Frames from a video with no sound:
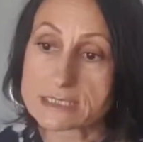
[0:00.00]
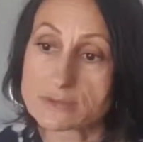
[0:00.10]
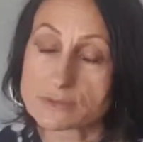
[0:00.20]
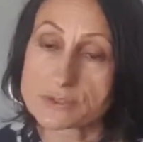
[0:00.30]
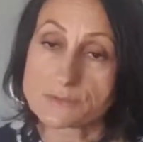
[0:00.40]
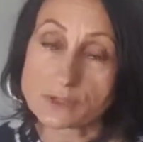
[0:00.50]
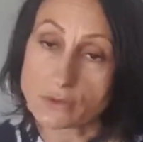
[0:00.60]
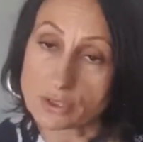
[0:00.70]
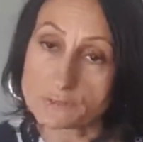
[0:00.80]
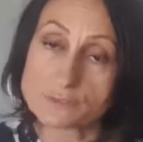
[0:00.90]
Those
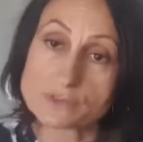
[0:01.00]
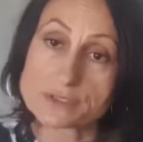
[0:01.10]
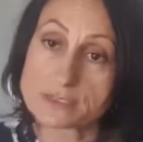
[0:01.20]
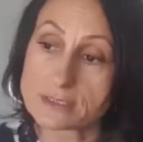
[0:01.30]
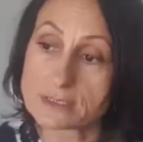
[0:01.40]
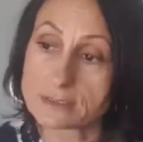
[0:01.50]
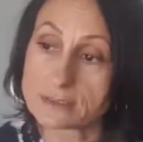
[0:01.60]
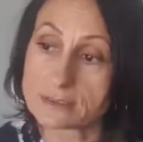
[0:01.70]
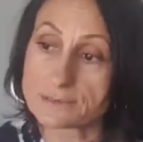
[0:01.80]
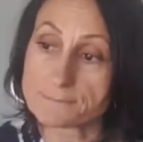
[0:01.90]
phenolic foods
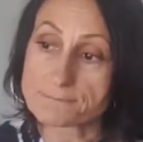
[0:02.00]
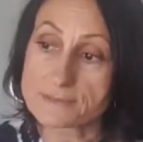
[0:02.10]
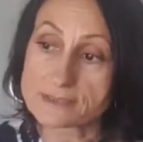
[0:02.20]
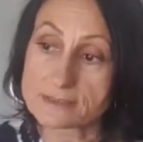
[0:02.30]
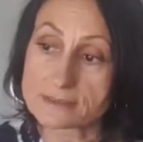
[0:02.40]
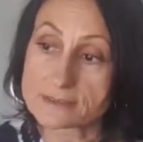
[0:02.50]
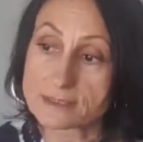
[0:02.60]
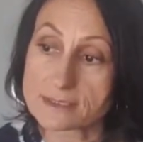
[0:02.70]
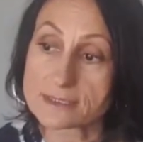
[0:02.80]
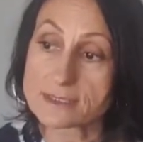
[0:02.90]
and
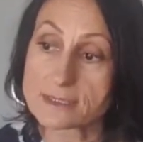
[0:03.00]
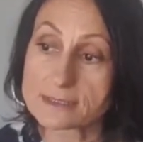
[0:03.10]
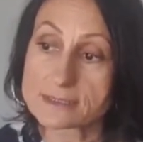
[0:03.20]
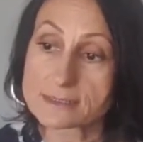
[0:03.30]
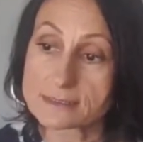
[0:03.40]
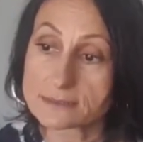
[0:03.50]
salicylates